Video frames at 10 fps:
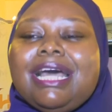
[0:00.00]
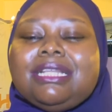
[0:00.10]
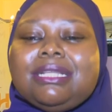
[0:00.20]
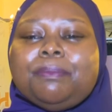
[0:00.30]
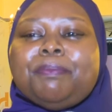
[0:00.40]
that
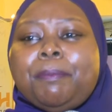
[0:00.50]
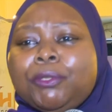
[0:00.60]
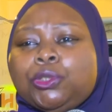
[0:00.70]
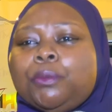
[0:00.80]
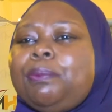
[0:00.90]

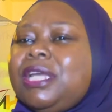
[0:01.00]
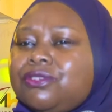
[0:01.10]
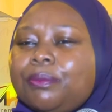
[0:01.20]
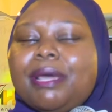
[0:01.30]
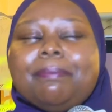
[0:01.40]
people should
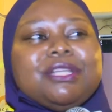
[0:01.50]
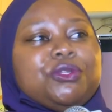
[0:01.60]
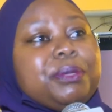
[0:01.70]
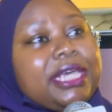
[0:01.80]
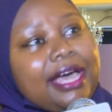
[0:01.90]
please remember
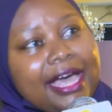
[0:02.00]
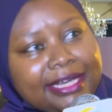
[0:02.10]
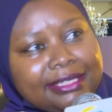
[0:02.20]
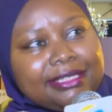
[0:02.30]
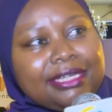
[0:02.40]
to be
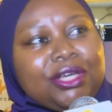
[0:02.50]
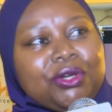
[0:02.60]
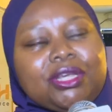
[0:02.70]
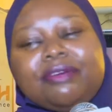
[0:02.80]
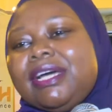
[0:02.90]
kind.
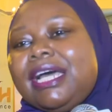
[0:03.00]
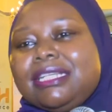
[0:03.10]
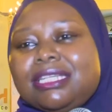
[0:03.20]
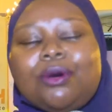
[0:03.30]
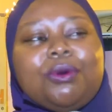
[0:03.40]
You never
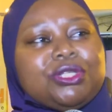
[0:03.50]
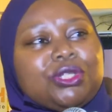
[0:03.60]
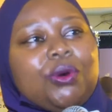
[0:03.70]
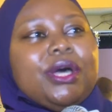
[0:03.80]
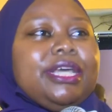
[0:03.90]
can tell what
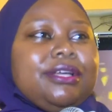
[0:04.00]
someone